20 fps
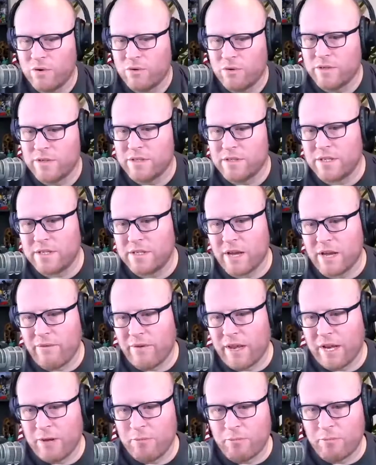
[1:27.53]
does this have
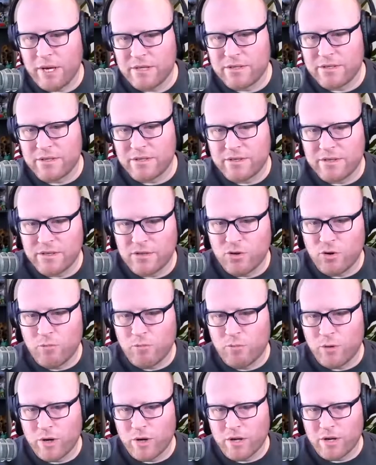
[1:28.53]
any basis in your
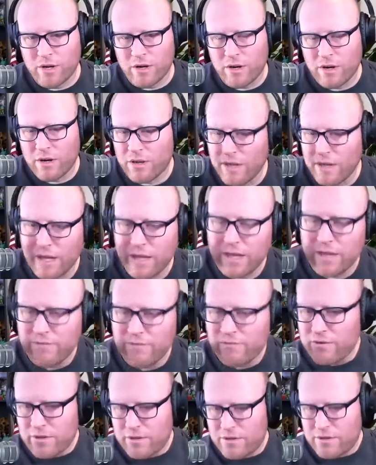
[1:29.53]
book at all, like
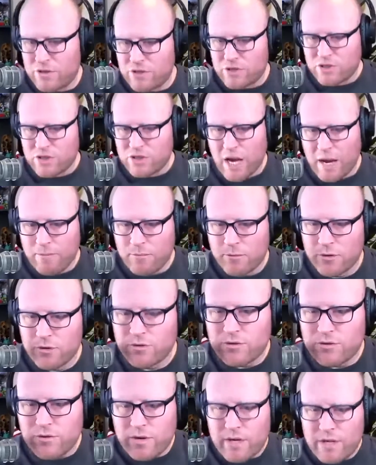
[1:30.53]
even just
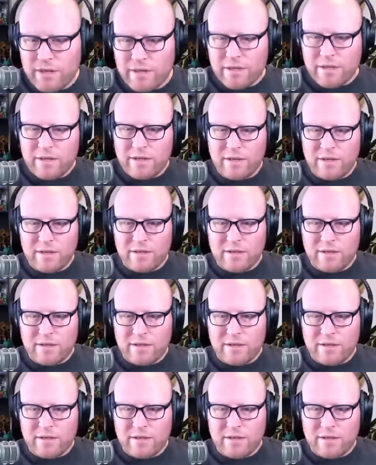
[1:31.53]
chapters or anything?